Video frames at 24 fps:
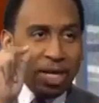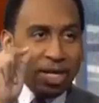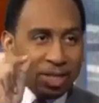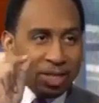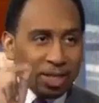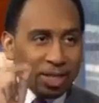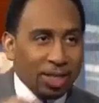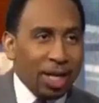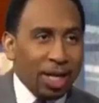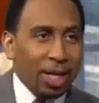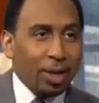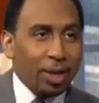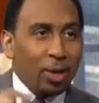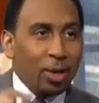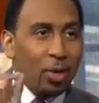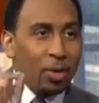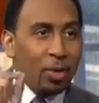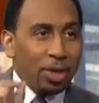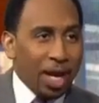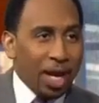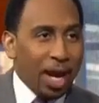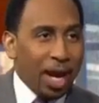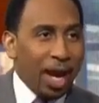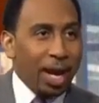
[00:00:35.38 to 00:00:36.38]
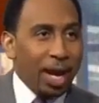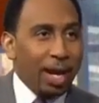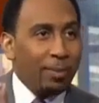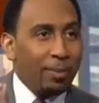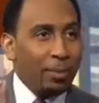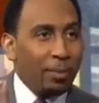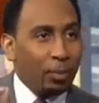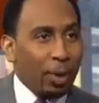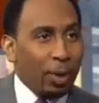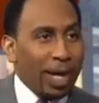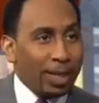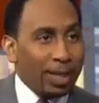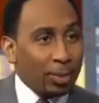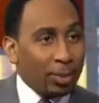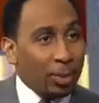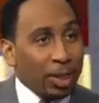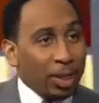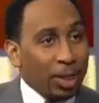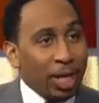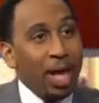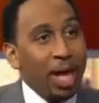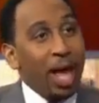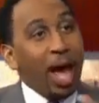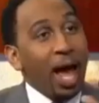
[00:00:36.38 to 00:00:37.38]
single game.
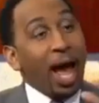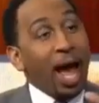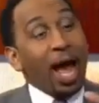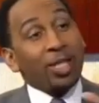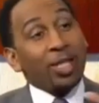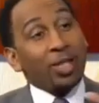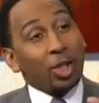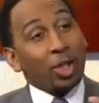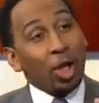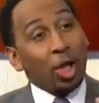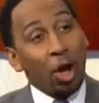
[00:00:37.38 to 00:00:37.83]
I told